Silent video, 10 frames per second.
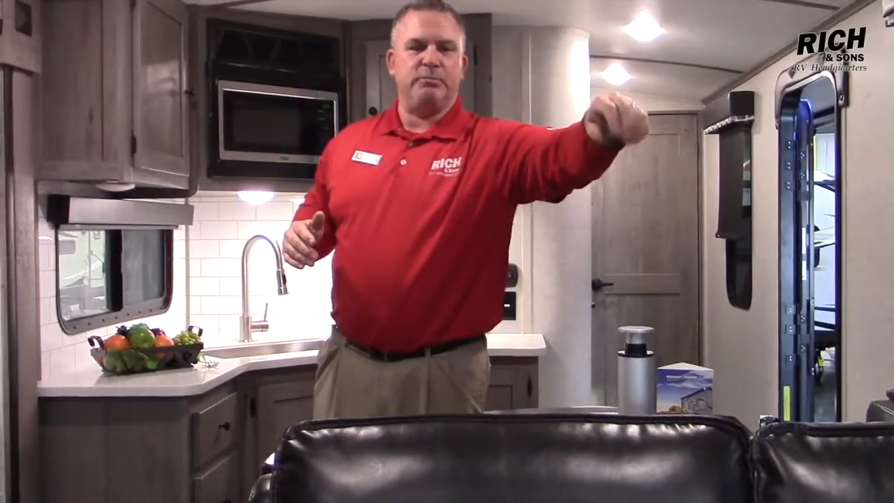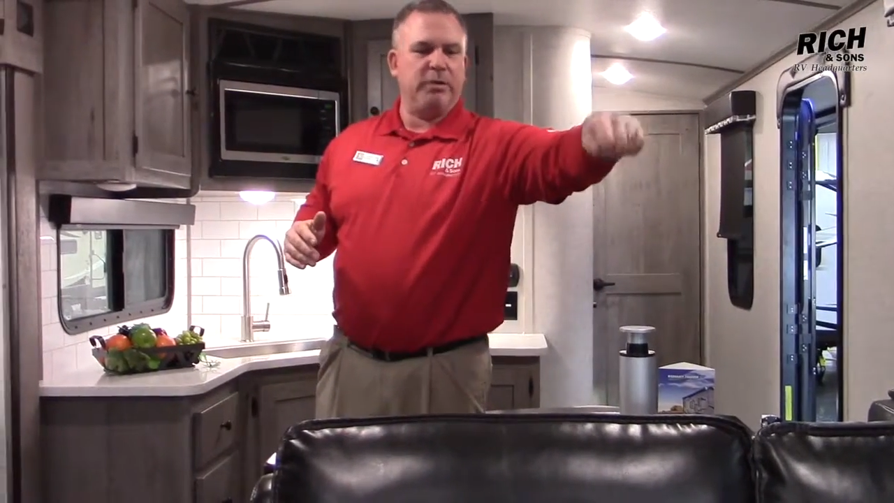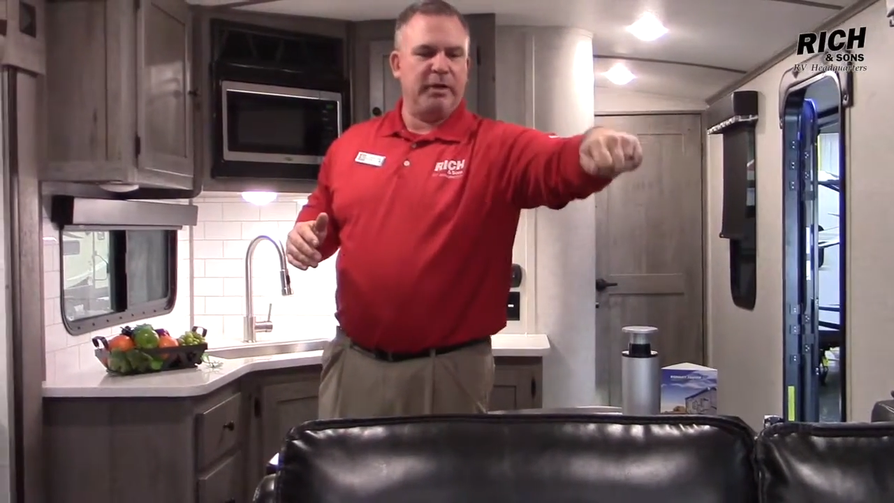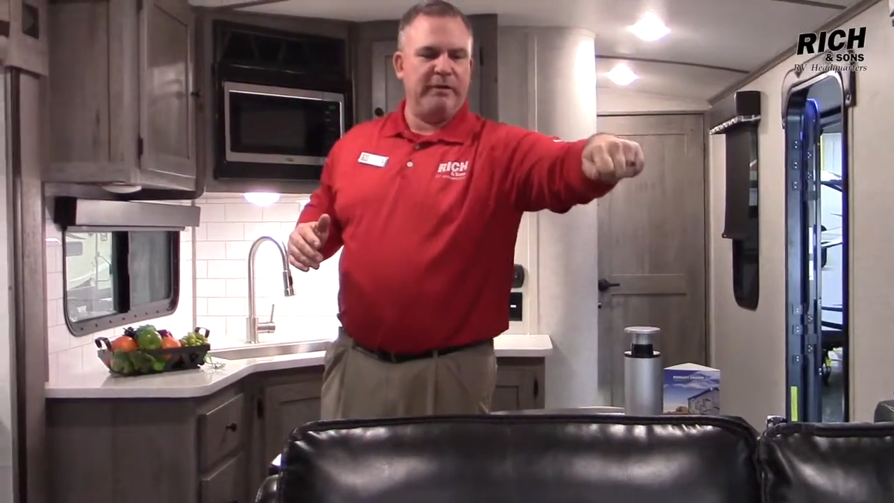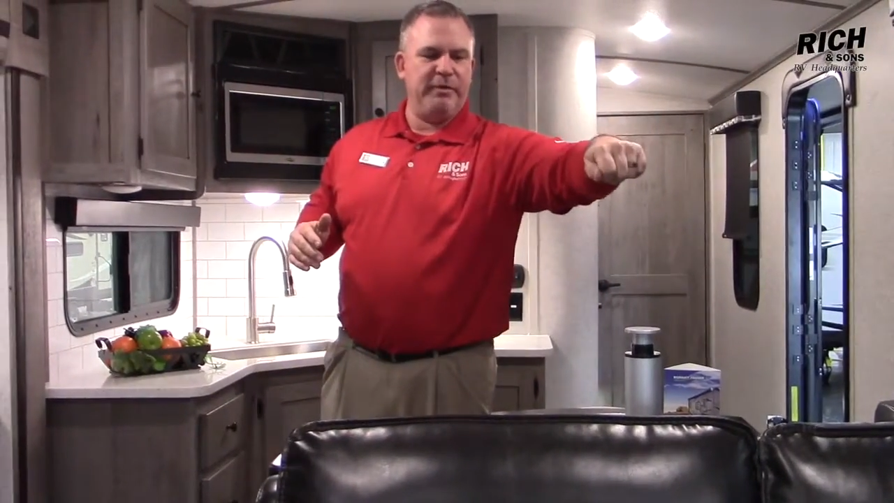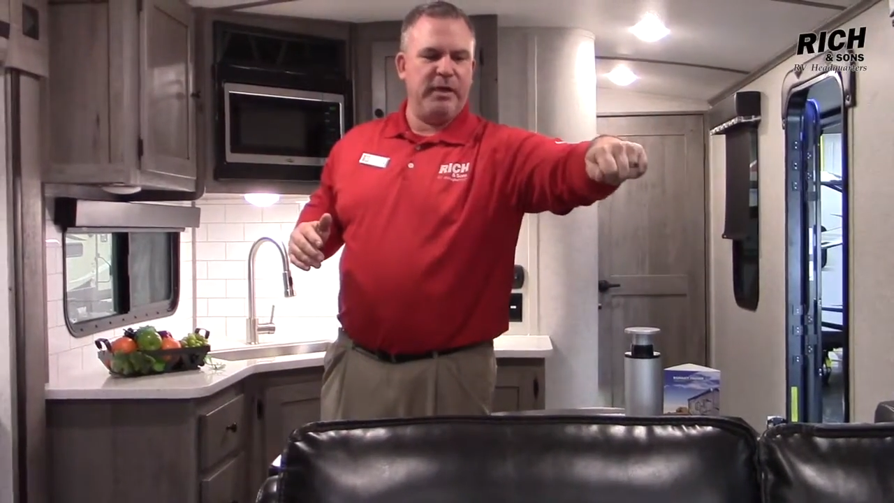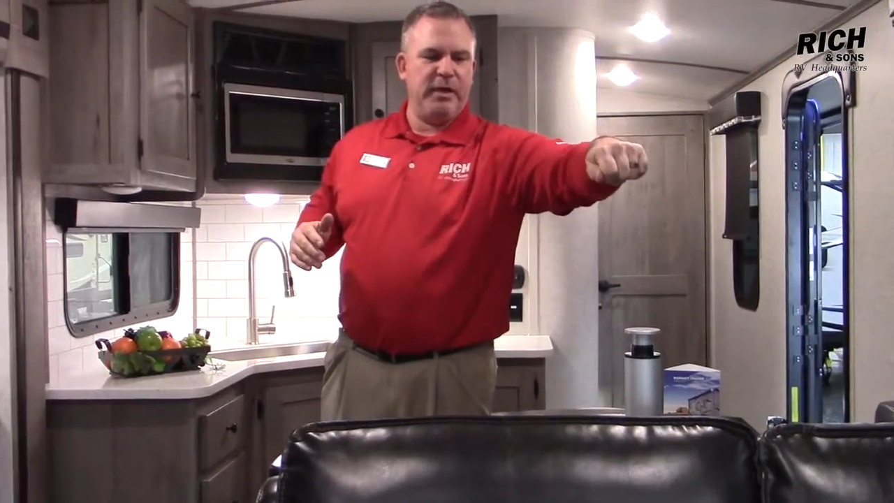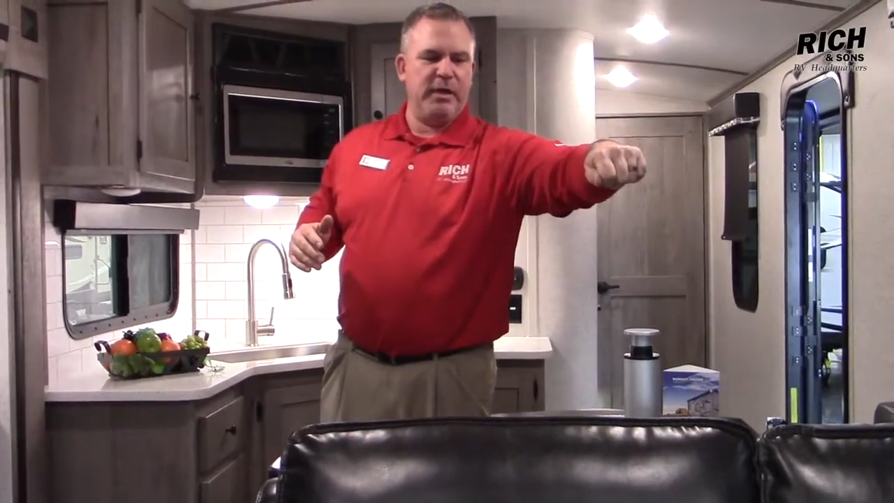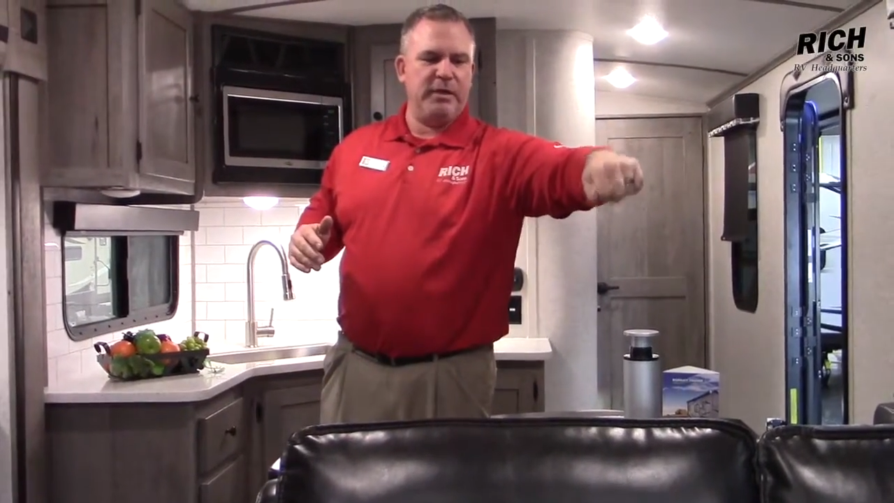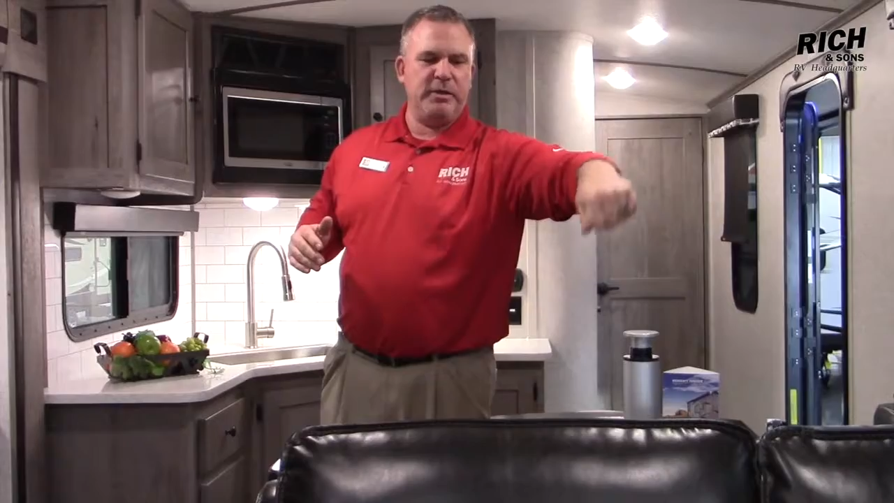Plug everything
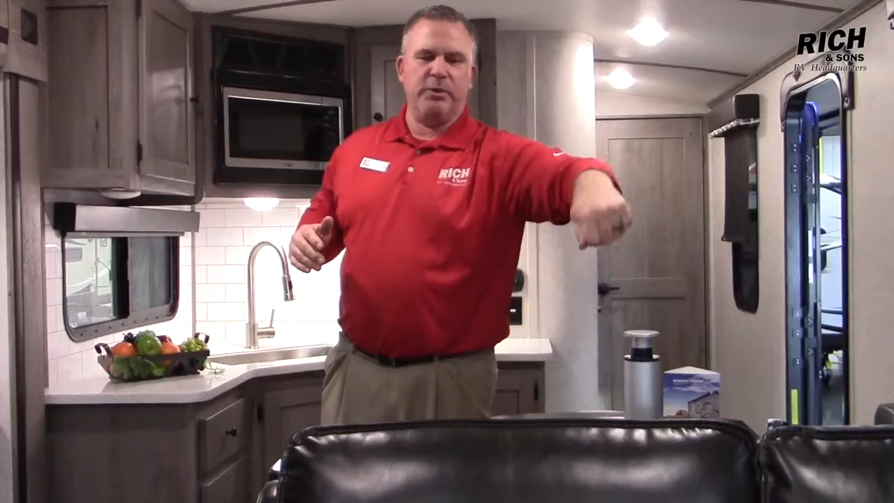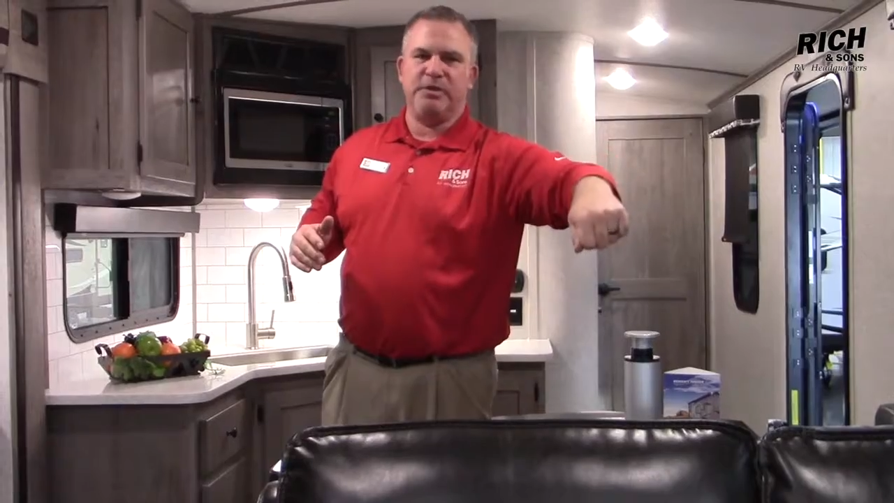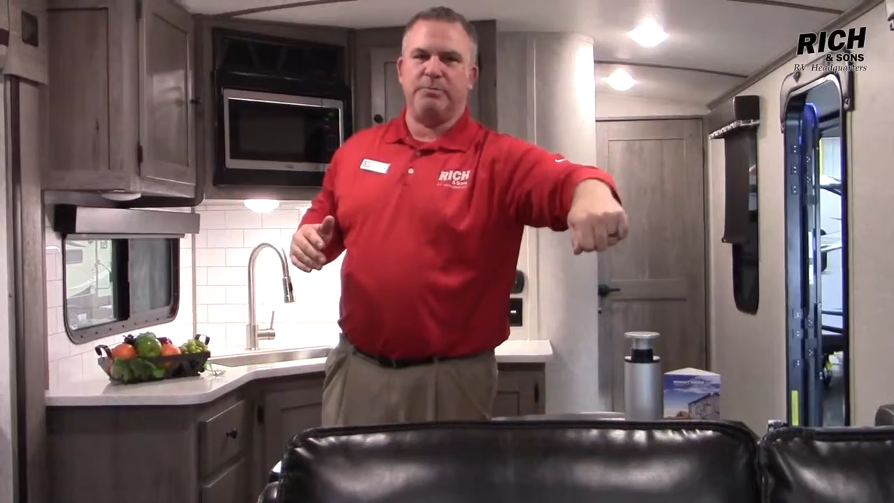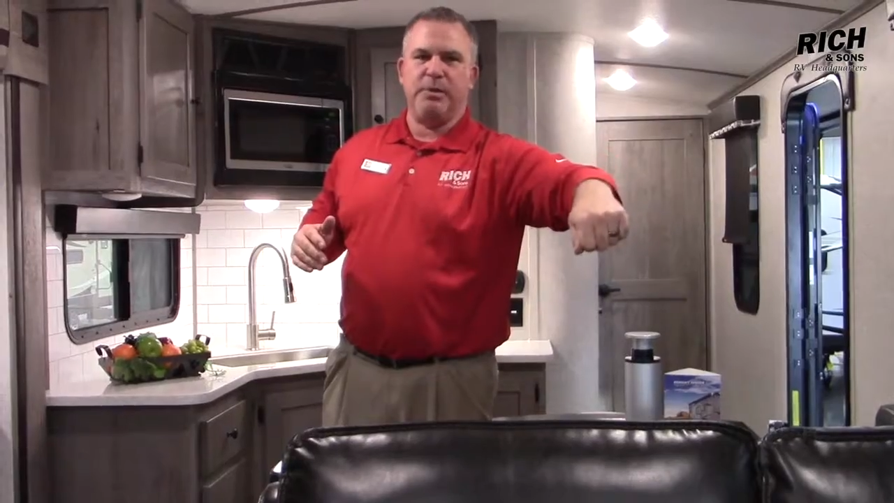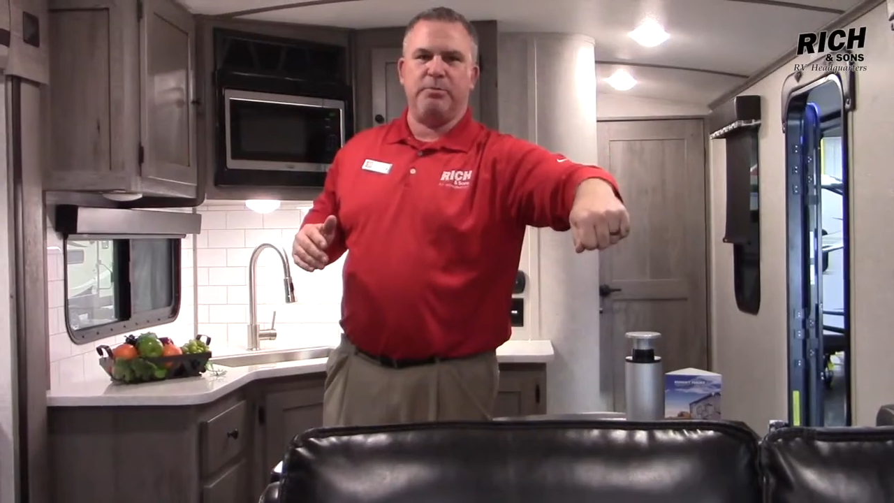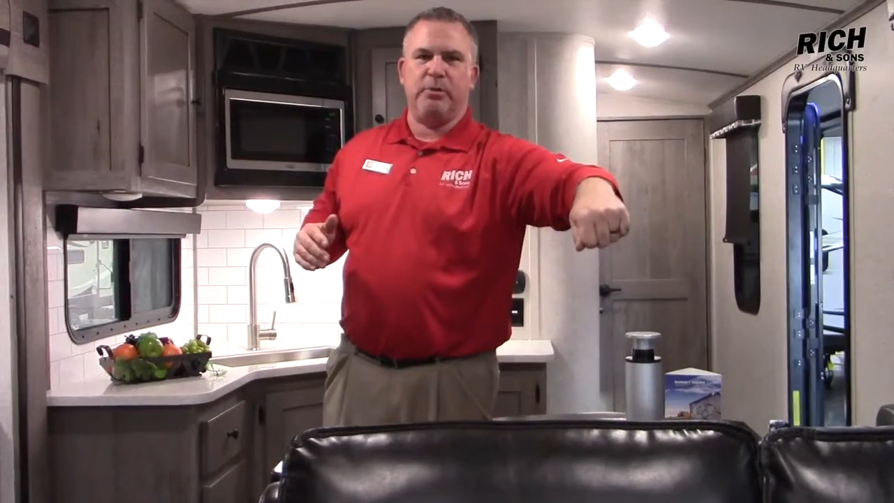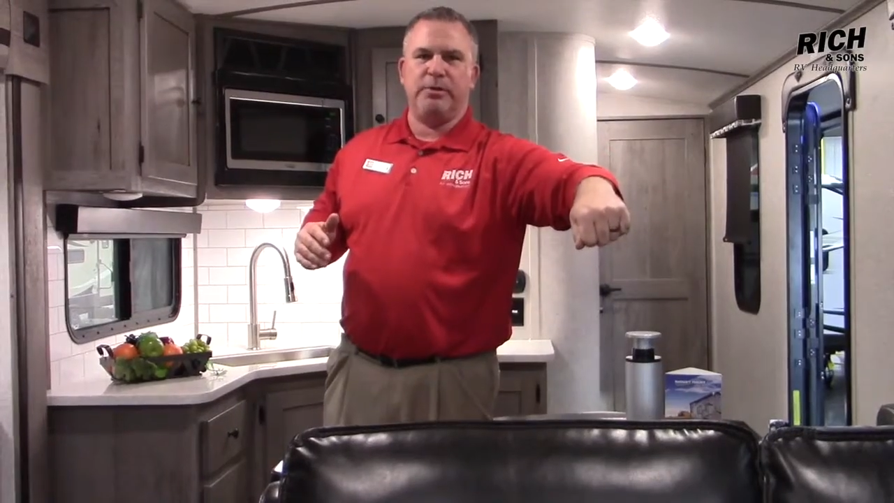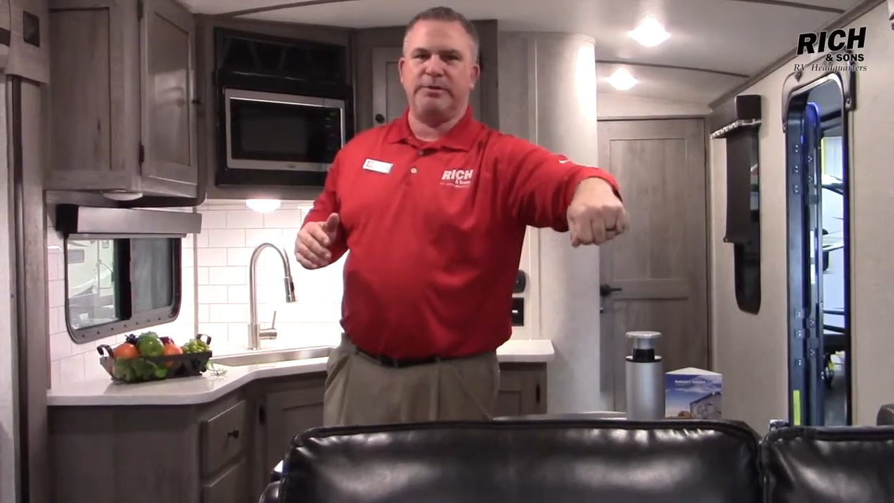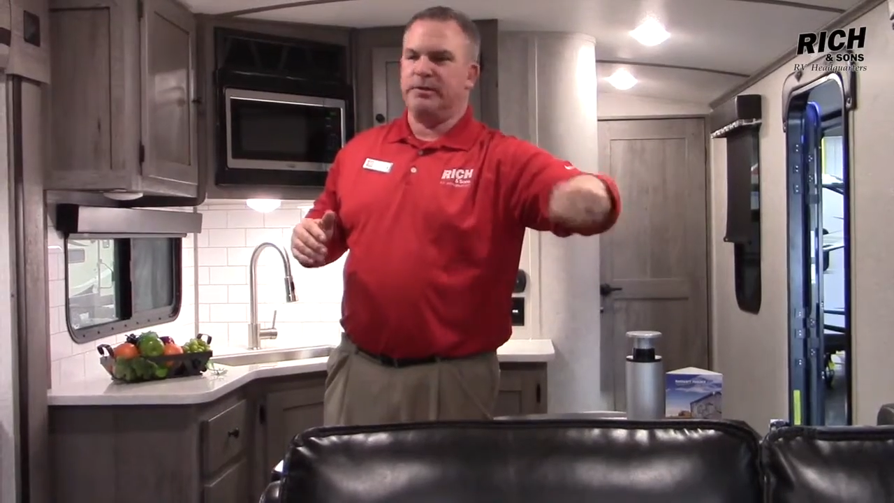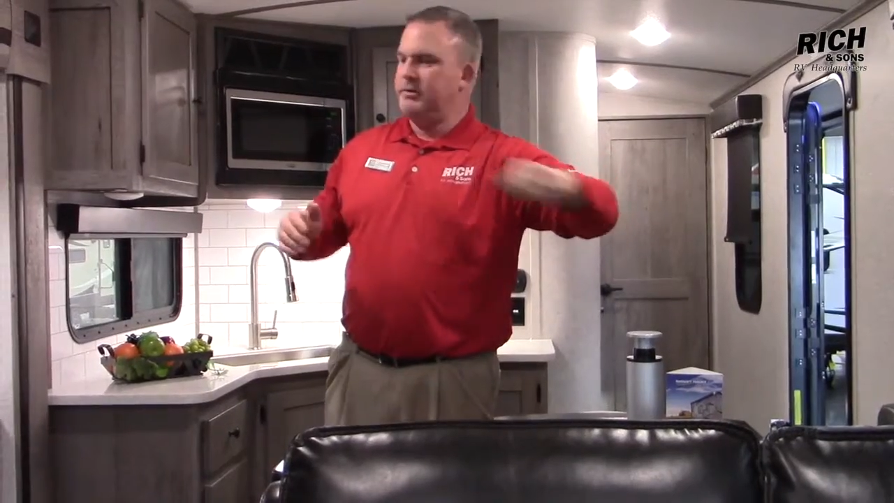in, USB
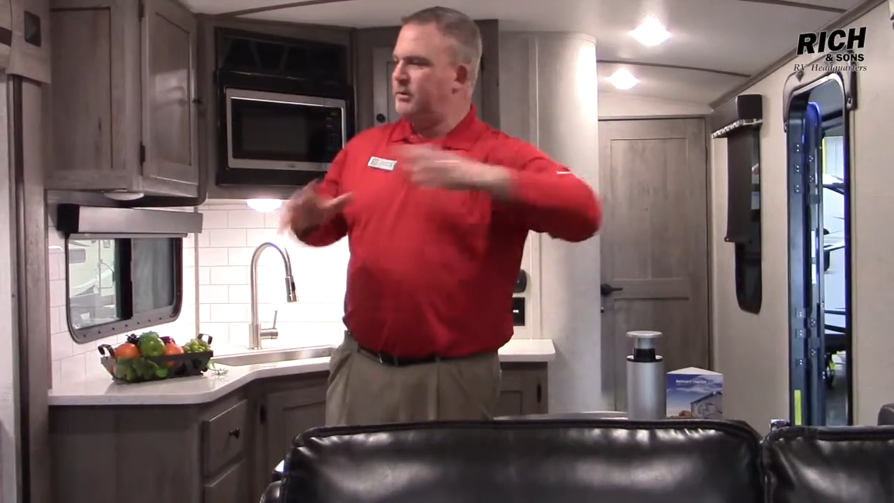ports.